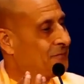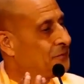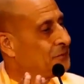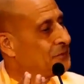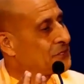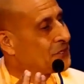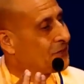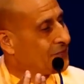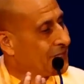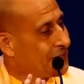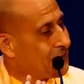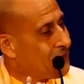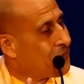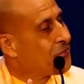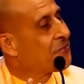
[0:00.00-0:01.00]
roots are
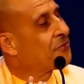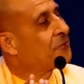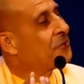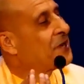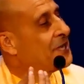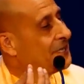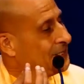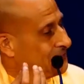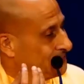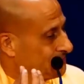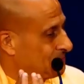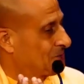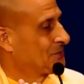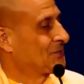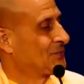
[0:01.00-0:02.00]
like
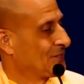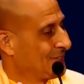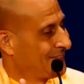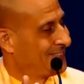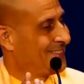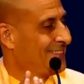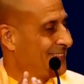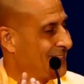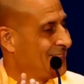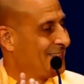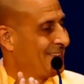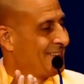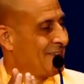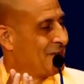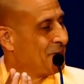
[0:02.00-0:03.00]
threads,
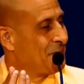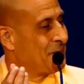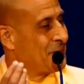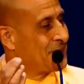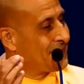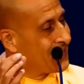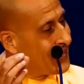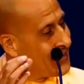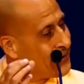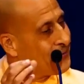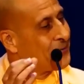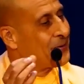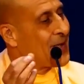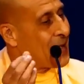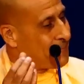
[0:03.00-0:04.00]
but they
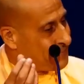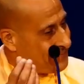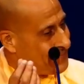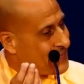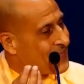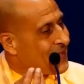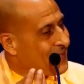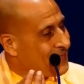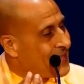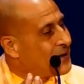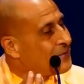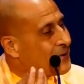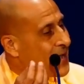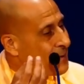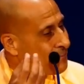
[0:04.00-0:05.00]

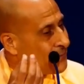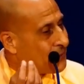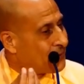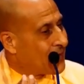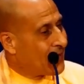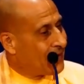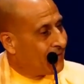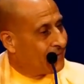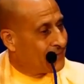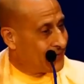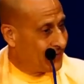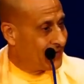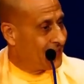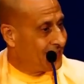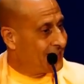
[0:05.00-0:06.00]
wrap
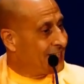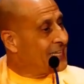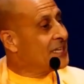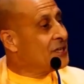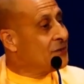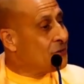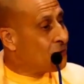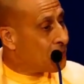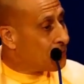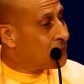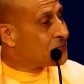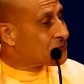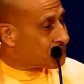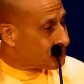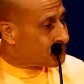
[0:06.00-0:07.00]
around the
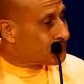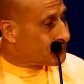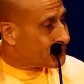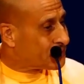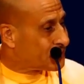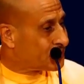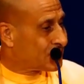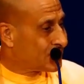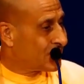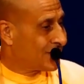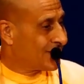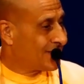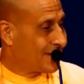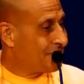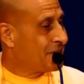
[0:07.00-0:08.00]
enormous
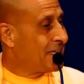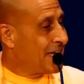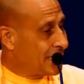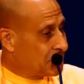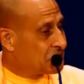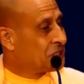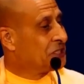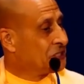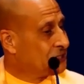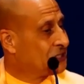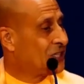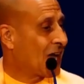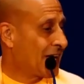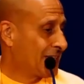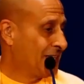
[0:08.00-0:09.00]
roots of the ancient
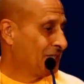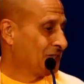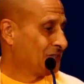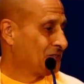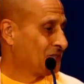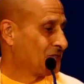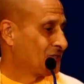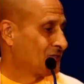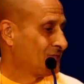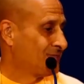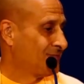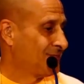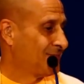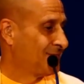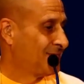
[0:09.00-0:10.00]

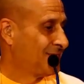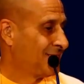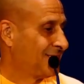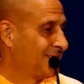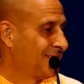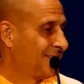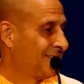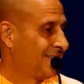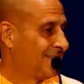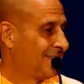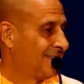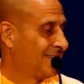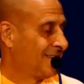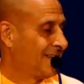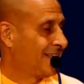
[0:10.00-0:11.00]
giants,
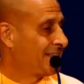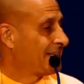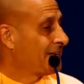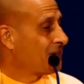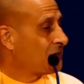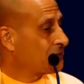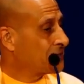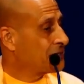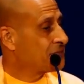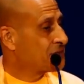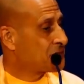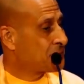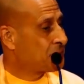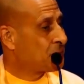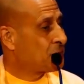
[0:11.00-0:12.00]
and they all give
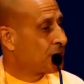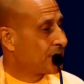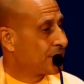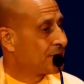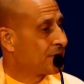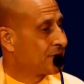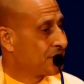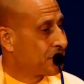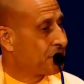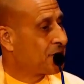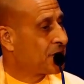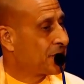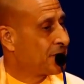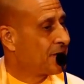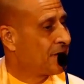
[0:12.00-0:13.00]
support to
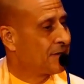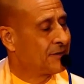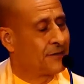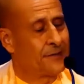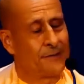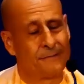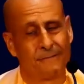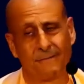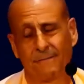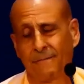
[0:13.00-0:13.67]
one another.